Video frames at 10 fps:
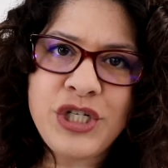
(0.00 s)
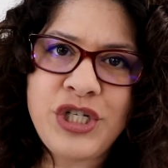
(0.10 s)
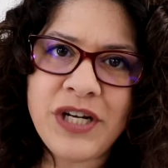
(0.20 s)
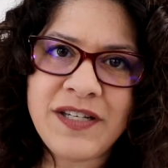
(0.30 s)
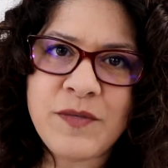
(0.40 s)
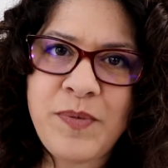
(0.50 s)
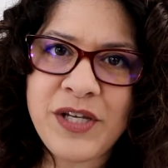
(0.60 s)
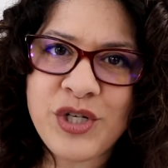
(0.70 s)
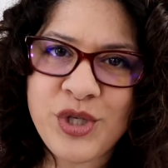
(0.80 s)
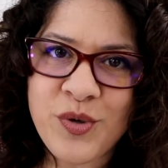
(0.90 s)
just
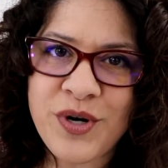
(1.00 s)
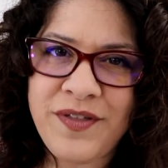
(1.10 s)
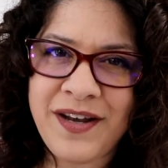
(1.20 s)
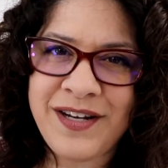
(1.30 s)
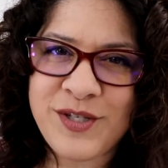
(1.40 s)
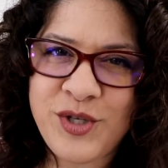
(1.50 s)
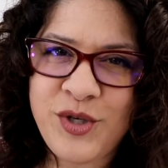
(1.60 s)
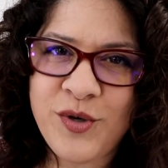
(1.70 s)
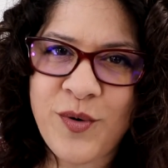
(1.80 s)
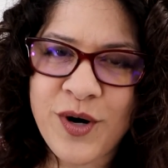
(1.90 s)
be sure that it
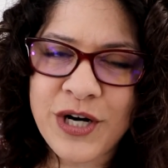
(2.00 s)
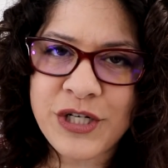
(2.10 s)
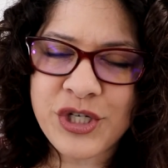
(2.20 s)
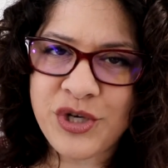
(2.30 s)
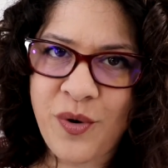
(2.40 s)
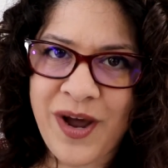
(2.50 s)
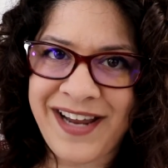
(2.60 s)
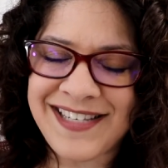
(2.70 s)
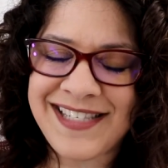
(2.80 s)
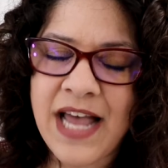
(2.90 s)
is your
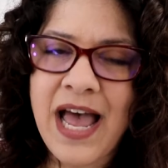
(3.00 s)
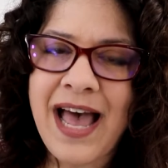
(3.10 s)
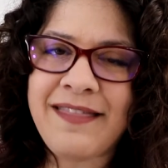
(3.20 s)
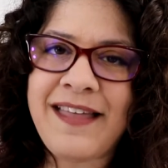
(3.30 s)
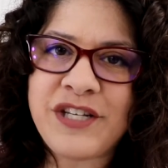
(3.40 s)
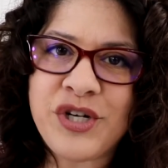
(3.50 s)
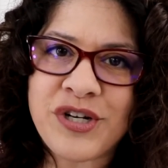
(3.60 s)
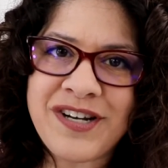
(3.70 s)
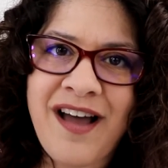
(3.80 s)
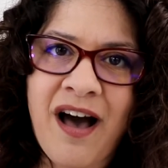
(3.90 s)
choice and that
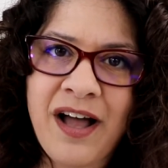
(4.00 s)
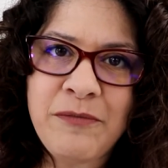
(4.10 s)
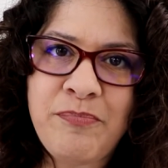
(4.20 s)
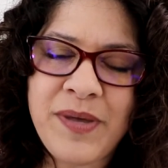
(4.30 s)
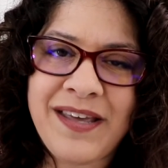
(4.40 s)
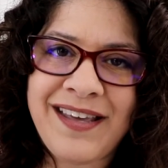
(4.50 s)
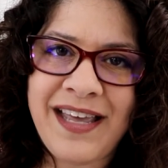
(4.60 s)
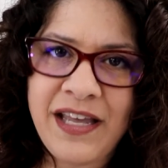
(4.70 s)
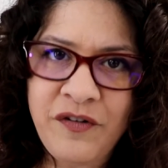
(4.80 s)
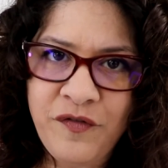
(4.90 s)
you're not being
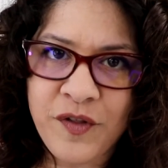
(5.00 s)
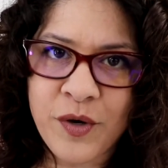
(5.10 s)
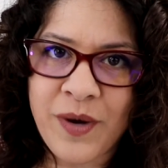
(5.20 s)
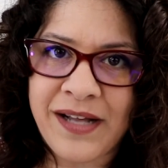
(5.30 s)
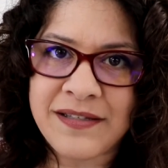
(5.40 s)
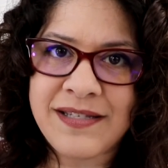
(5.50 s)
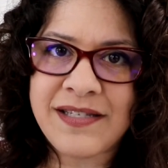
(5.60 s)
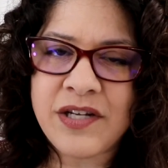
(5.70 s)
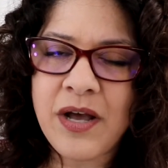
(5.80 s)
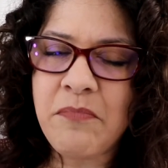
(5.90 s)

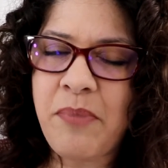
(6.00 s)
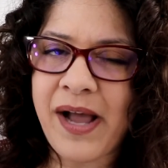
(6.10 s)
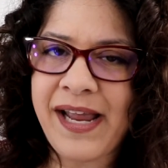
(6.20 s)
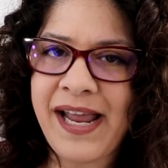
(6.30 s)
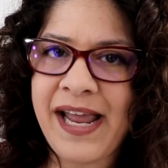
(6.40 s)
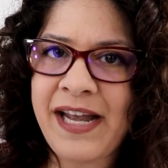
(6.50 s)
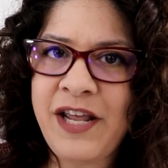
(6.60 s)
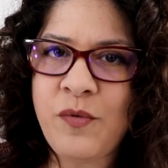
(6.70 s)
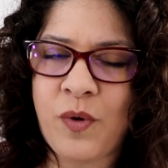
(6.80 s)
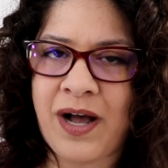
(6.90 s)
influenced by
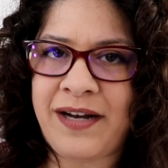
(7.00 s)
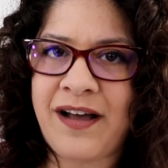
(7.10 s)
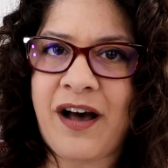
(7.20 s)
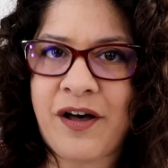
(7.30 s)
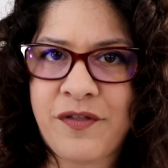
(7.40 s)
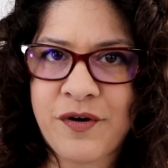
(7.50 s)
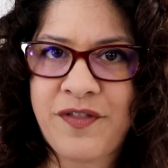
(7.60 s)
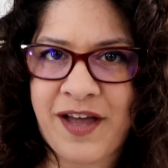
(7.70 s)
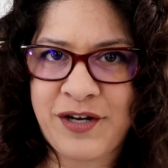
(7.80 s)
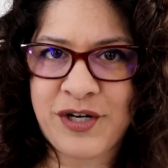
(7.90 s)
anyone other
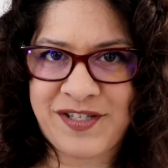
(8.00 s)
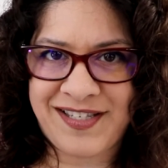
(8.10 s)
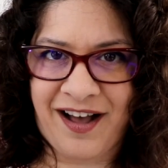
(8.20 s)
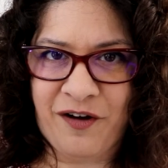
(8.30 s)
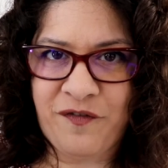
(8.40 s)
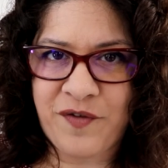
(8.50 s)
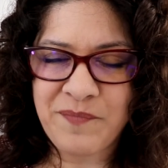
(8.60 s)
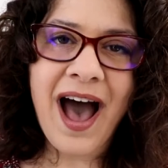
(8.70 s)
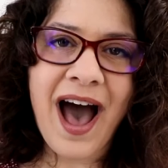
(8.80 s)
than yourself.